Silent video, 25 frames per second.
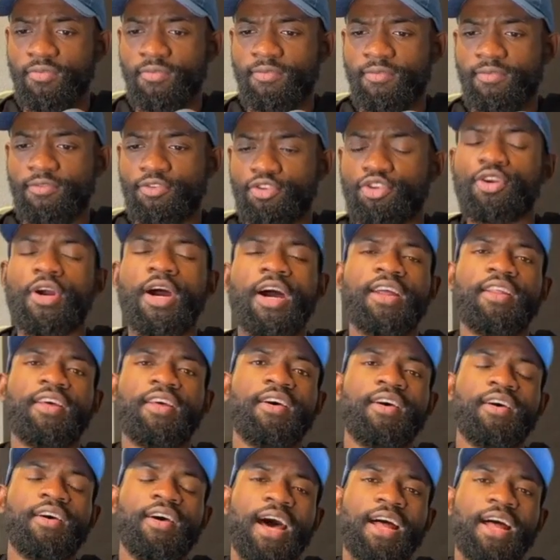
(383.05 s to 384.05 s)
try
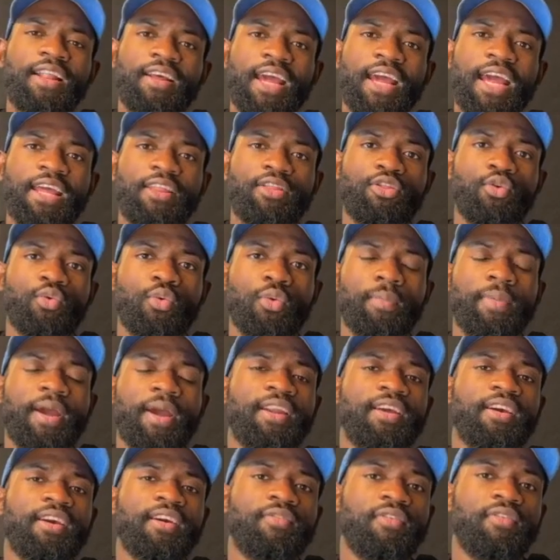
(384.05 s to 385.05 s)
to allocate the
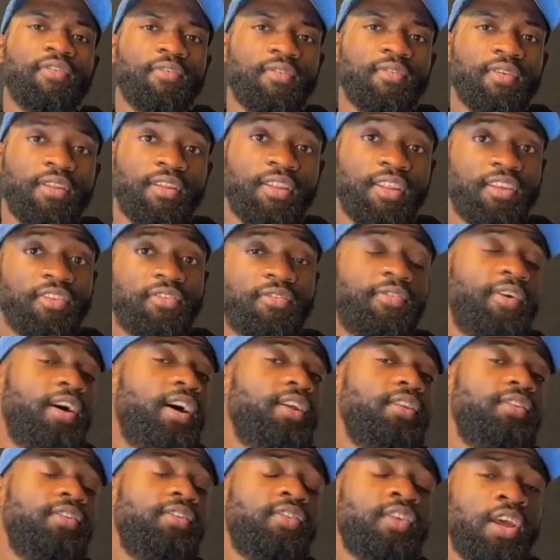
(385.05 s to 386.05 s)
remaining of these
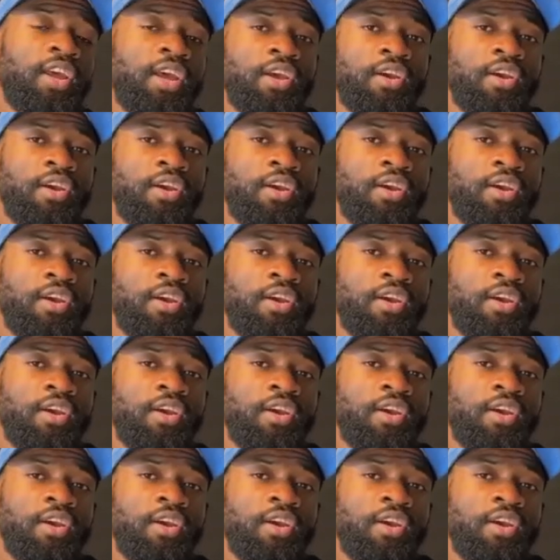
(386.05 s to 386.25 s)
funds